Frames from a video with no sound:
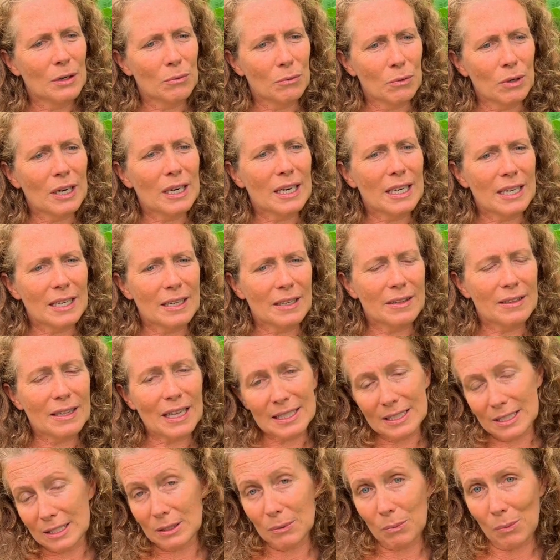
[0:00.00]
really
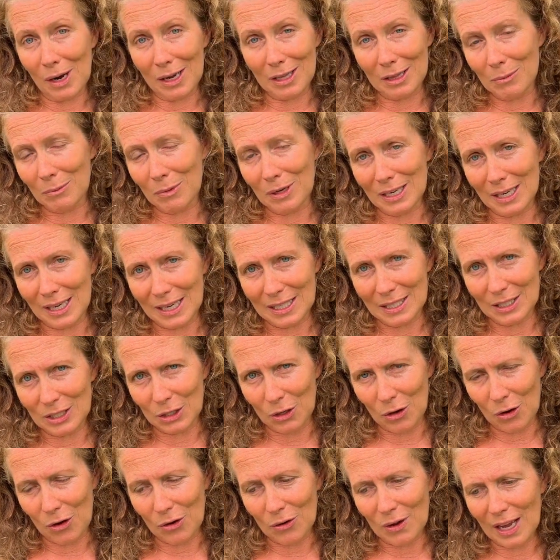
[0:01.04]
that's the way that we need to
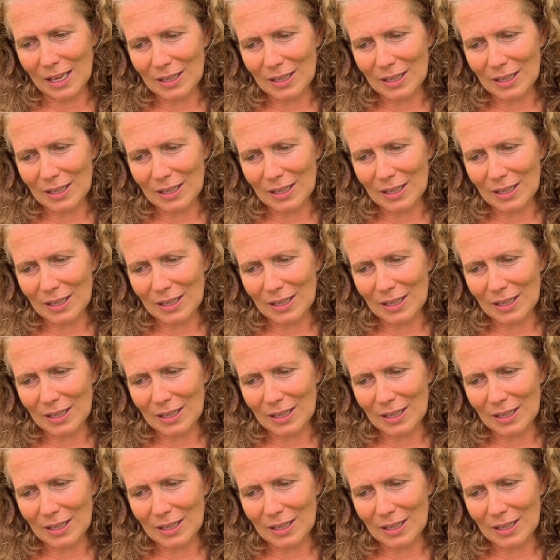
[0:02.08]
go.